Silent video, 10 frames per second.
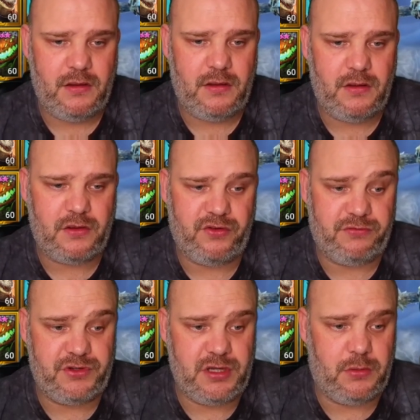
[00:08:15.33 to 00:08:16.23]
because
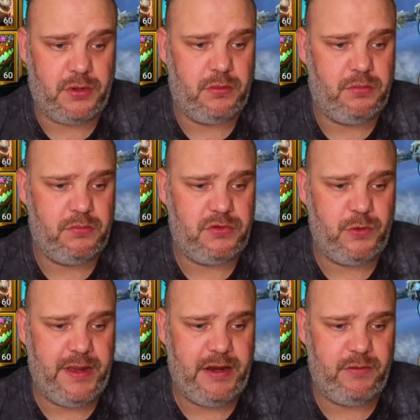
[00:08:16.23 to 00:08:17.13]
obviously I want to do
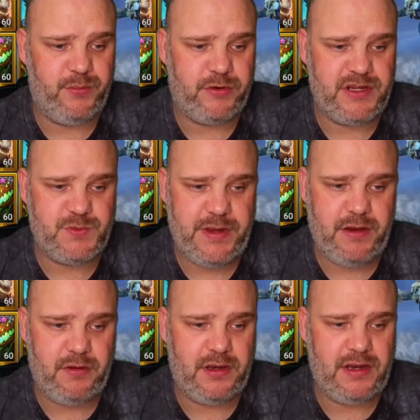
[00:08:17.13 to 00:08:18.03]
better and progress
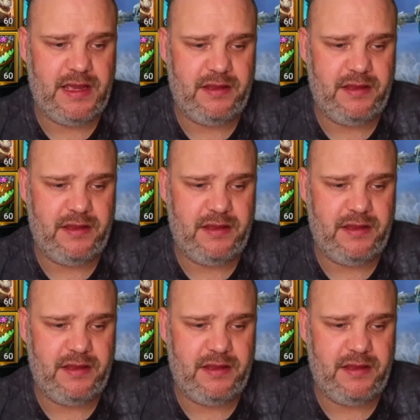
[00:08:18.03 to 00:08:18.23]
better, and